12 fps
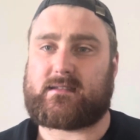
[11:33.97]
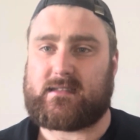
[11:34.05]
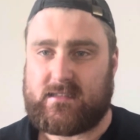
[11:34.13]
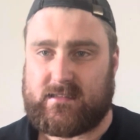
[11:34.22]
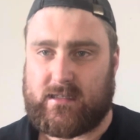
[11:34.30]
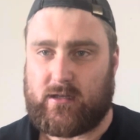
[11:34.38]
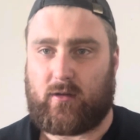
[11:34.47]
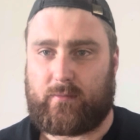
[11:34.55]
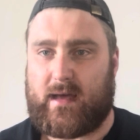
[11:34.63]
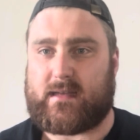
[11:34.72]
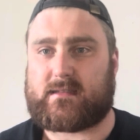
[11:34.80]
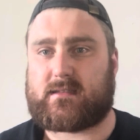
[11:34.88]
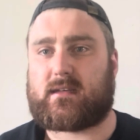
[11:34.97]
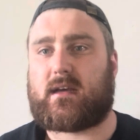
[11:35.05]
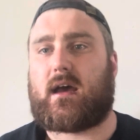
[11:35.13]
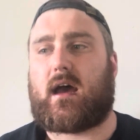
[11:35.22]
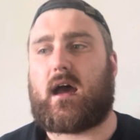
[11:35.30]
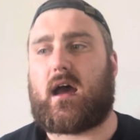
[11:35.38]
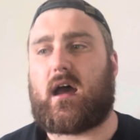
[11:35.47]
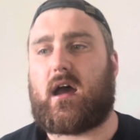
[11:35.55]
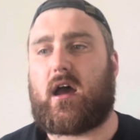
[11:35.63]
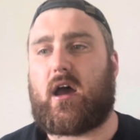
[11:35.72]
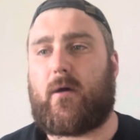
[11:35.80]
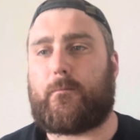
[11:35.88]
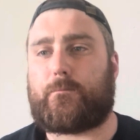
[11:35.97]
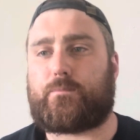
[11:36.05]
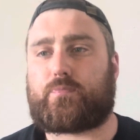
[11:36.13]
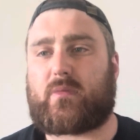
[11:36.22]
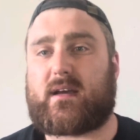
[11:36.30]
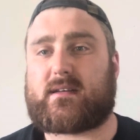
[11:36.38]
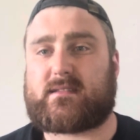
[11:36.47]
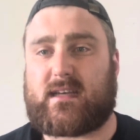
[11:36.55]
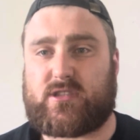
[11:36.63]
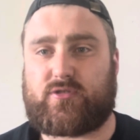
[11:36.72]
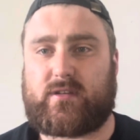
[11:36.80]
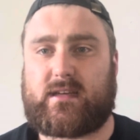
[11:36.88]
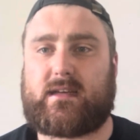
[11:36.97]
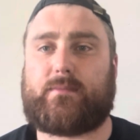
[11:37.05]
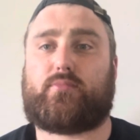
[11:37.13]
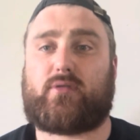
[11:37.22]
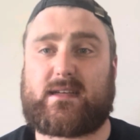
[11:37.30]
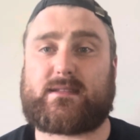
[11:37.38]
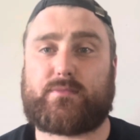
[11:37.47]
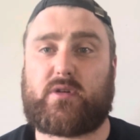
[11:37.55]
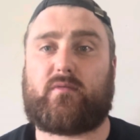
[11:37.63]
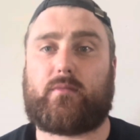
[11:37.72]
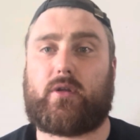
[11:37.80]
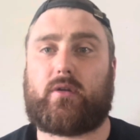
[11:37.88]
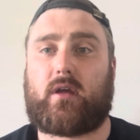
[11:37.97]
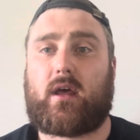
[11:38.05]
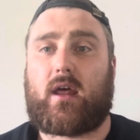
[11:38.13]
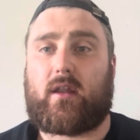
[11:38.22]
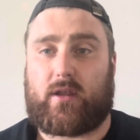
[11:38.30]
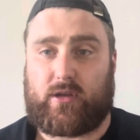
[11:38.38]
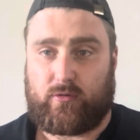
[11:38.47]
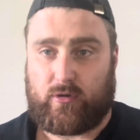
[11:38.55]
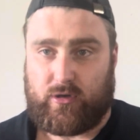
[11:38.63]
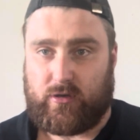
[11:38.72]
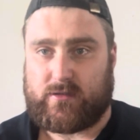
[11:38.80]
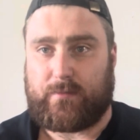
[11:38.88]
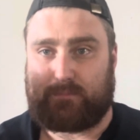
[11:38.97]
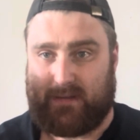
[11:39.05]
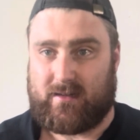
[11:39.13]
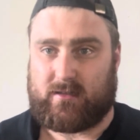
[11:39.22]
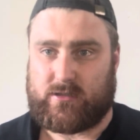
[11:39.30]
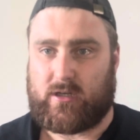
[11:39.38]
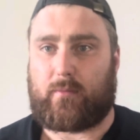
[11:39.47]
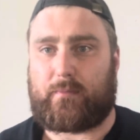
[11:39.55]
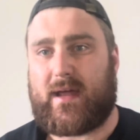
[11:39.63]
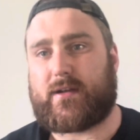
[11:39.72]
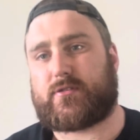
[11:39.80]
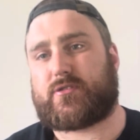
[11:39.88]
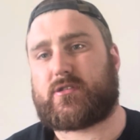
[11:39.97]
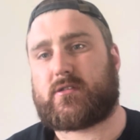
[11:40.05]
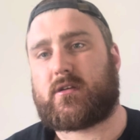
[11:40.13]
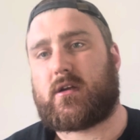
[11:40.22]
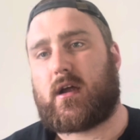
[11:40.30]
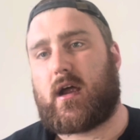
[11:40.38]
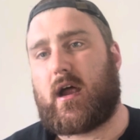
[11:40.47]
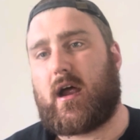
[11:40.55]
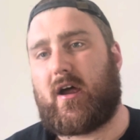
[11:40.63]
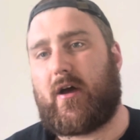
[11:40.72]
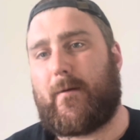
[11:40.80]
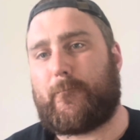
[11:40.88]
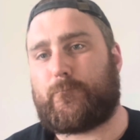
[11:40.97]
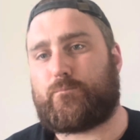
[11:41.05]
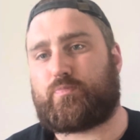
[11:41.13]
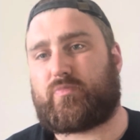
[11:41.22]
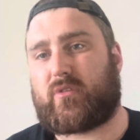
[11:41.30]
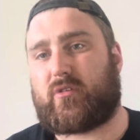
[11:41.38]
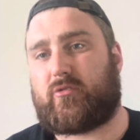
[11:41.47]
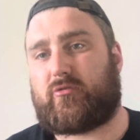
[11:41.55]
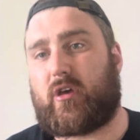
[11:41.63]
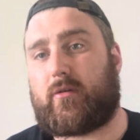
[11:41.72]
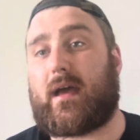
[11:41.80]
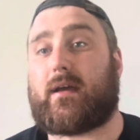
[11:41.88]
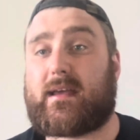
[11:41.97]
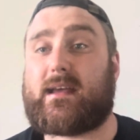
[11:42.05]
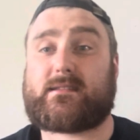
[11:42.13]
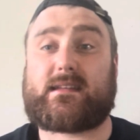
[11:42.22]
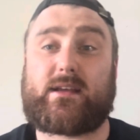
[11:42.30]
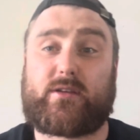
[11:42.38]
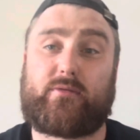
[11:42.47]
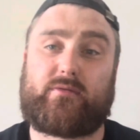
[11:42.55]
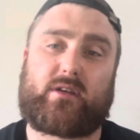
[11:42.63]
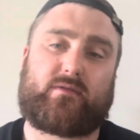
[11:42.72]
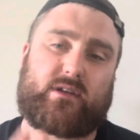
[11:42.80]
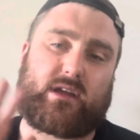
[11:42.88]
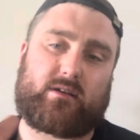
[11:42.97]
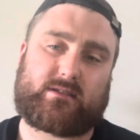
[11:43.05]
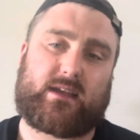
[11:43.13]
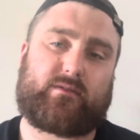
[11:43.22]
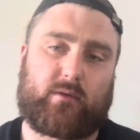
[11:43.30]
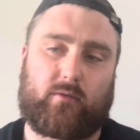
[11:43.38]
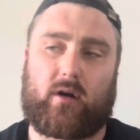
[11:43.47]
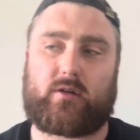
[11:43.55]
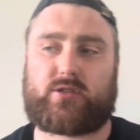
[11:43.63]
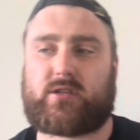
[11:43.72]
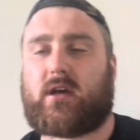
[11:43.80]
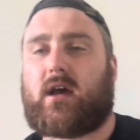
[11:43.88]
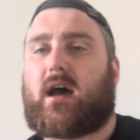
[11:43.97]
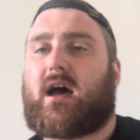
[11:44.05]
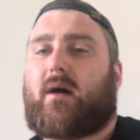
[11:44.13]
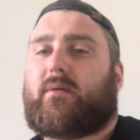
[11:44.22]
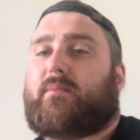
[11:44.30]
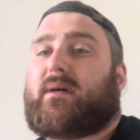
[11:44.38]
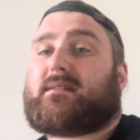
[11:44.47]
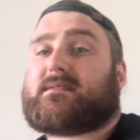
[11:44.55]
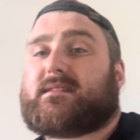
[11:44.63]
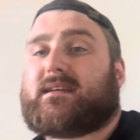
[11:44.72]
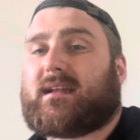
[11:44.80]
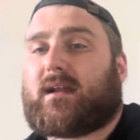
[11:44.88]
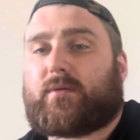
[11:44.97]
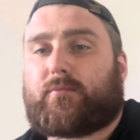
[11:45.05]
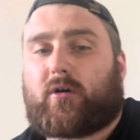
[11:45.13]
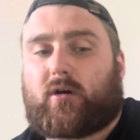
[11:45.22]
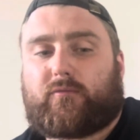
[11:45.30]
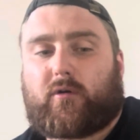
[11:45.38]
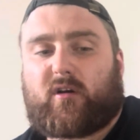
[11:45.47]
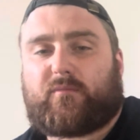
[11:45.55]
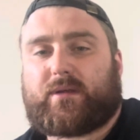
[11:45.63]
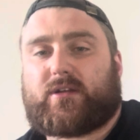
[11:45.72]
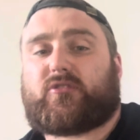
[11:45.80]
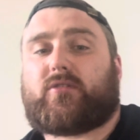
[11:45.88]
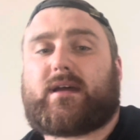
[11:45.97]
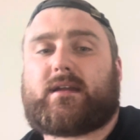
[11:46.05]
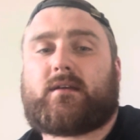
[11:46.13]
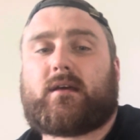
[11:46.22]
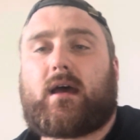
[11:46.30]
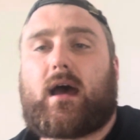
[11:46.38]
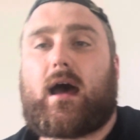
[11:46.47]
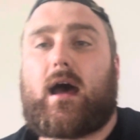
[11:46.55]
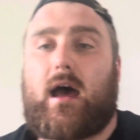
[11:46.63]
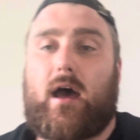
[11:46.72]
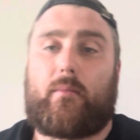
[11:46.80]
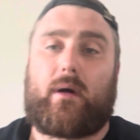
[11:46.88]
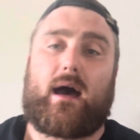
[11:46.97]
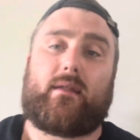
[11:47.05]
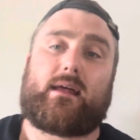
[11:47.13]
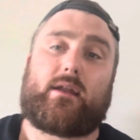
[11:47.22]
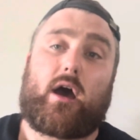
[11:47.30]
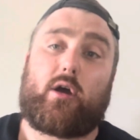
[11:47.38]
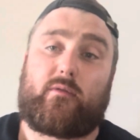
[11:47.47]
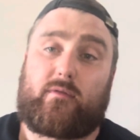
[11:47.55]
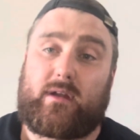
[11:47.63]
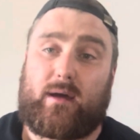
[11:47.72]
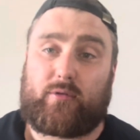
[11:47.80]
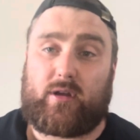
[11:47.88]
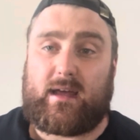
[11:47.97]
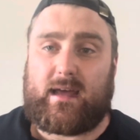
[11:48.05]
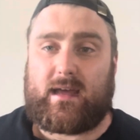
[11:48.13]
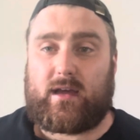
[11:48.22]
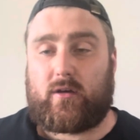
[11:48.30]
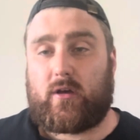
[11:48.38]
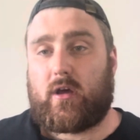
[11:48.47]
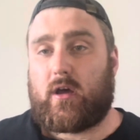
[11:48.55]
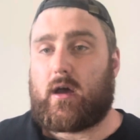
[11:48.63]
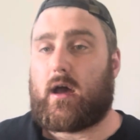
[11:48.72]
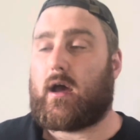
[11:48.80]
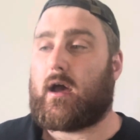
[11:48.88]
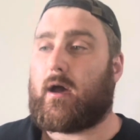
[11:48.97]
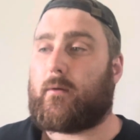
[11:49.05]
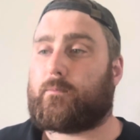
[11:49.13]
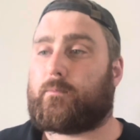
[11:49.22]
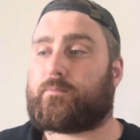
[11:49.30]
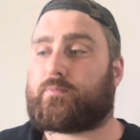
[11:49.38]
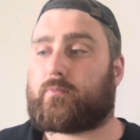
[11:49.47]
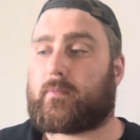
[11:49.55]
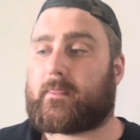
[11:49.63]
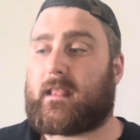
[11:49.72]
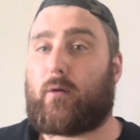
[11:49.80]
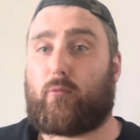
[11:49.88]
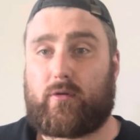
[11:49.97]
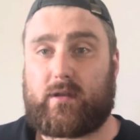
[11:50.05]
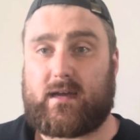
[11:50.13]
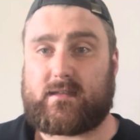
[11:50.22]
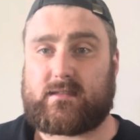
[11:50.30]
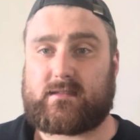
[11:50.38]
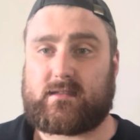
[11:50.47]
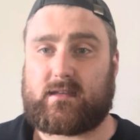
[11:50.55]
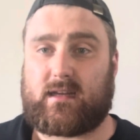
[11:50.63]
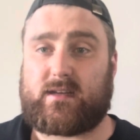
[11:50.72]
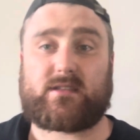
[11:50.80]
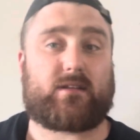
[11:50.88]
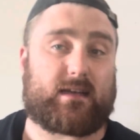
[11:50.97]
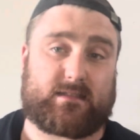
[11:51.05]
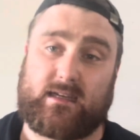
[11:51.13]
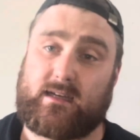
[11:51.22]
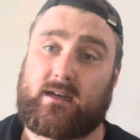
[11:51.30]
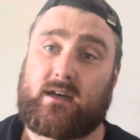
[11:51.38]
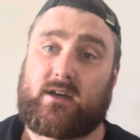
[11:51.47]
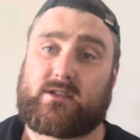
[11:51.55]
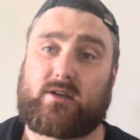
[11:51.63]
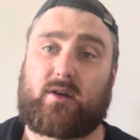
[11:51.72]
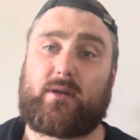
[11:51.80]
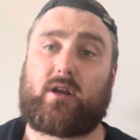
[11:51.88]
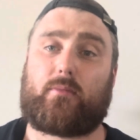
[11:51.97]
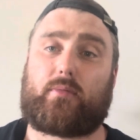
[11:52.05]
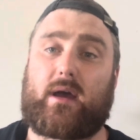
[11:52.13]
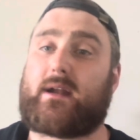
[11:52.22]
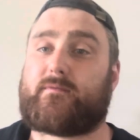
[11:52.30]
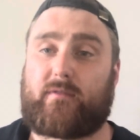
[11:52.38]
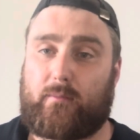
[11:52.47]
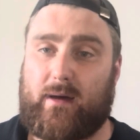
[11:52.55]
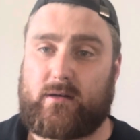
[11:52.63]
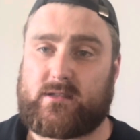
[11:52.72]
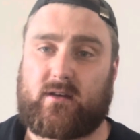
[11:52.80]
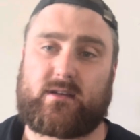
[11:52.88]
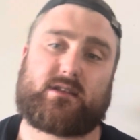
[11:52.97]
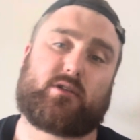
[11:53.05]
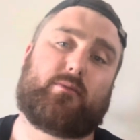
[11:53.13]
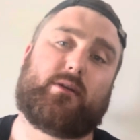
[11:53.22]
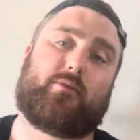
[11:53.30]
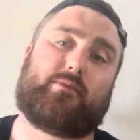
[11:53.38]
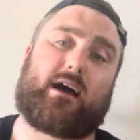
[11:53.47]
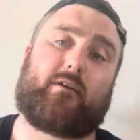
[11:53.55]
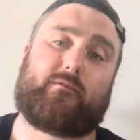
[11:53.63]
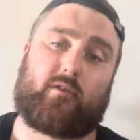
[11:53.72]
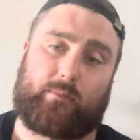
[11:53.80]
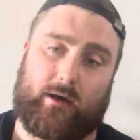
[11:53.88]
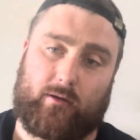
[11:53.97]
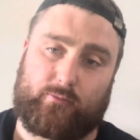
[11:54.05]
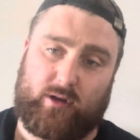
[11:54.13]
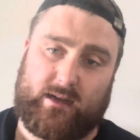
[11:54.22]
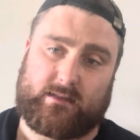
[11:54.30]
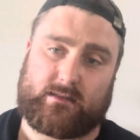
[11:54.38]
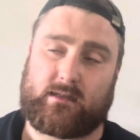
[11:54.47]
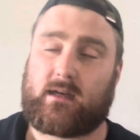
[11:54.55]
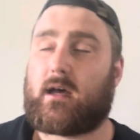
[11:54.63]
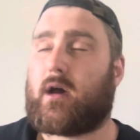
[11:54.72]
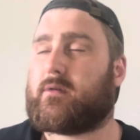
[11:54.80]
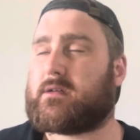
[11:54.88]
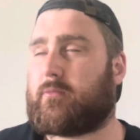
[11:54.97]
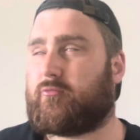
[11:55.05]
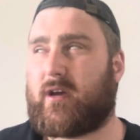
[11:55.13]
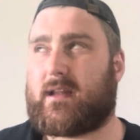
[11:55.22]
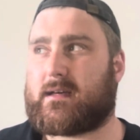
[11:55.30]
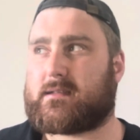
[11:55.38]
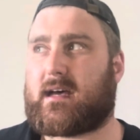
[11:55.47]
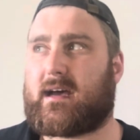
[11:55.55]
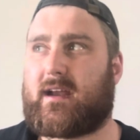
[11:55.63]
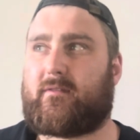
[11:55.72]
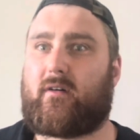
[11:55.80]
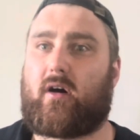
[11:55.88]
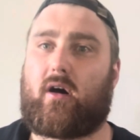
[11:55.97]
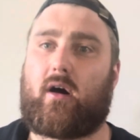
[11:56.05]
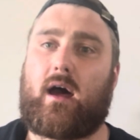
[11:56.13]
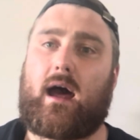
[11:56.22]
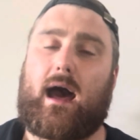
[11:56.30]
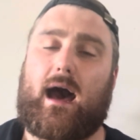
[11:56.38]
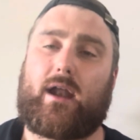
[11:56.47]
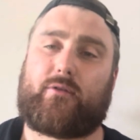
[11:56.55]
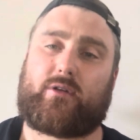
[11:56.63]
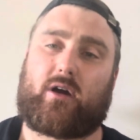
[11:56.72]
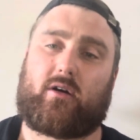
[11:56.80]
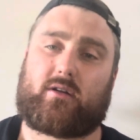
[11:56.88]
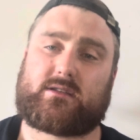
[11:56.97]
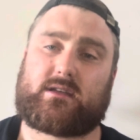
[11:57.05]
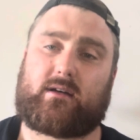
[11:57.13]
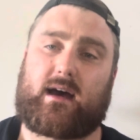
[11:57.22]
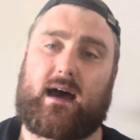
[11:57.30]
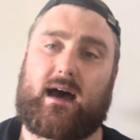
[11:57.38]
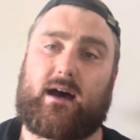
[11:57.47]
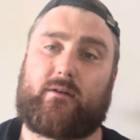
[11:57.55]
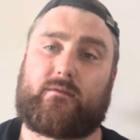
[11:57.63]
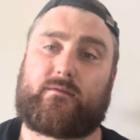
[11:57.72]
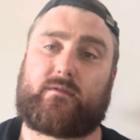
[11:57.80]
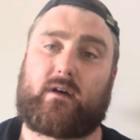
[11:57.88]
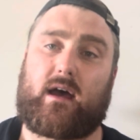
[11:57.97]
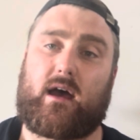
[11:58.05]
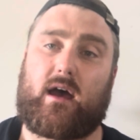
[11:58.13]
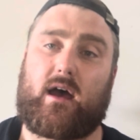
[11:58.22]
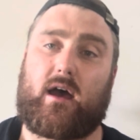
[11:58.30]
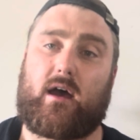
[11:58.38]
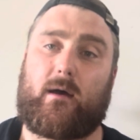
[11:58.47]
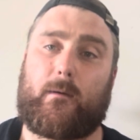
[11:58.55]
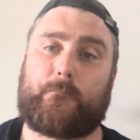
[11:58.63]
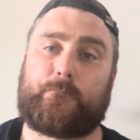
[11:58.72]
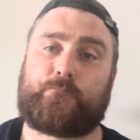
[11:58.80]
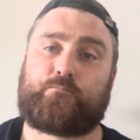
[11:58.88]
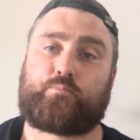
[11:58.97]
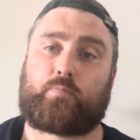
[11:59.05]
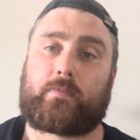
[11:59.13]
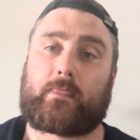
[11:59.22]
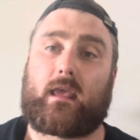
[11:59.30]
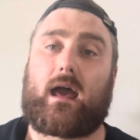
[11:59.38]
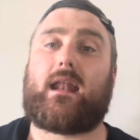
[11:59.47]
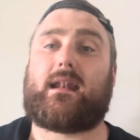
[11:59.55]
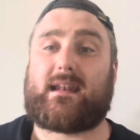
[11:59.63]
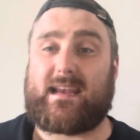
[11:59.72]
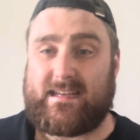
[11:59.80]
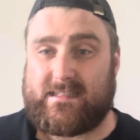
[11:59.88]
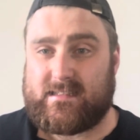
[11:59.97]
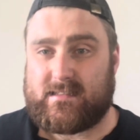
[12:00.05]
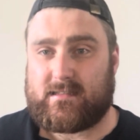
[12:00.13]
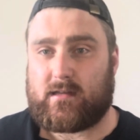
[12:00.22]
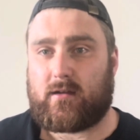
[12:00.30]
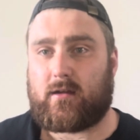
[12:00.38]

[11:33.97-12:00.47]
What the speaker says: single best accessory press movement that you can do to build your bench. So yeah, stay tuned with the videos, give them a watch. You'll be able to see a little bit more of what I've been doing, and then hopefully I'm going to hit that 119 single list. So that's it. So coming up in Full Power, so coming up we have Full Power Brits, which I'm really excited for, and we also have at least